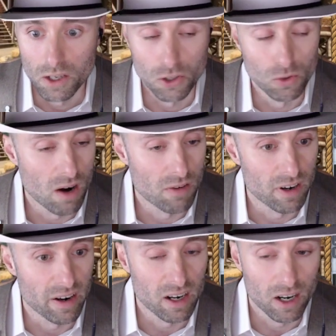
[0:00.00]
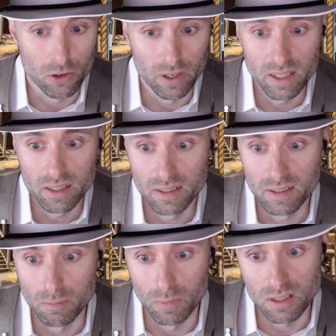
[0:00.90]
You are very hungry,
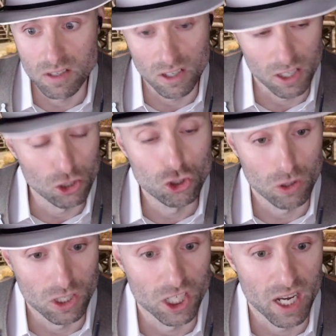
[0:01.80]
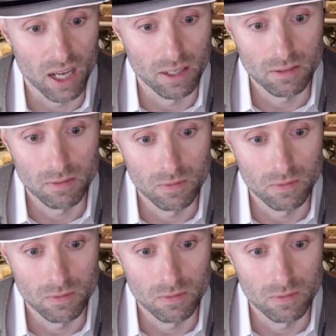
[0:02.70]
but you trudge on.